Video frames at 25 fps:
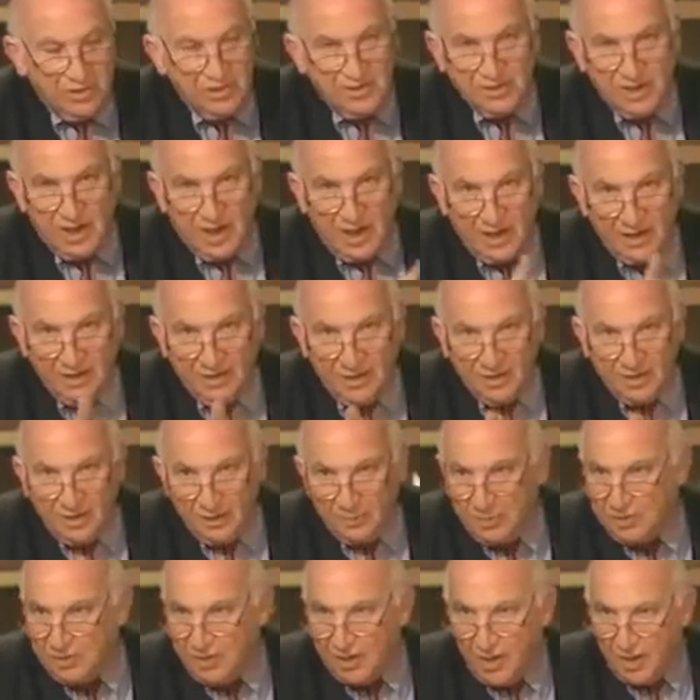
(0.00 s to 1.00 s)
was designed to
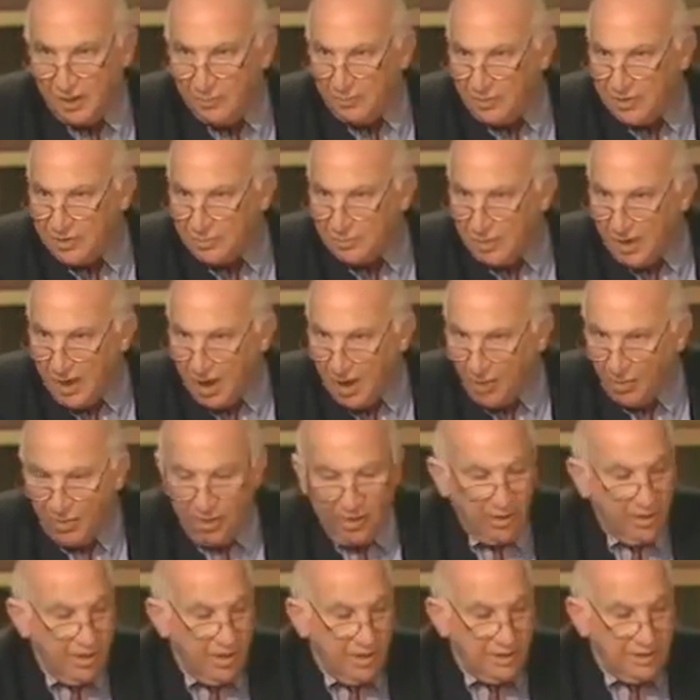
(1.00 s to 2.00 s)
limit the government's
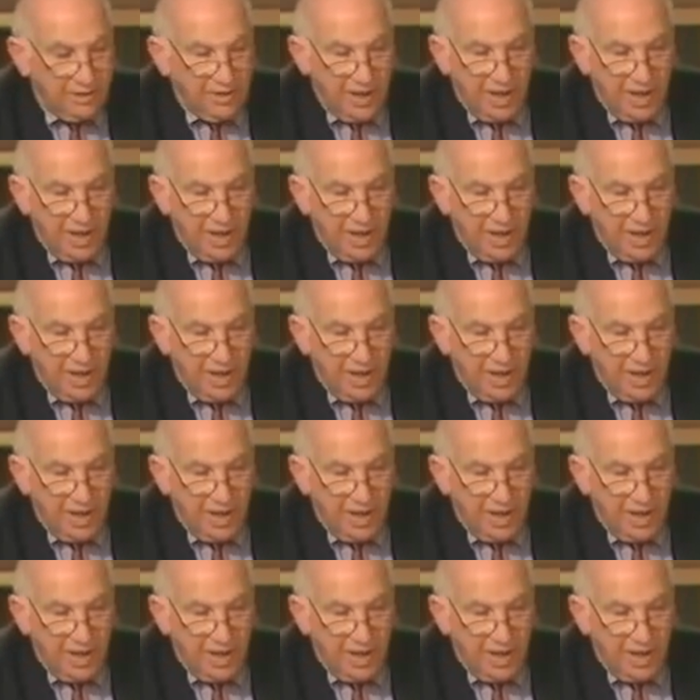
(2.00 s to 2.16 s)
power.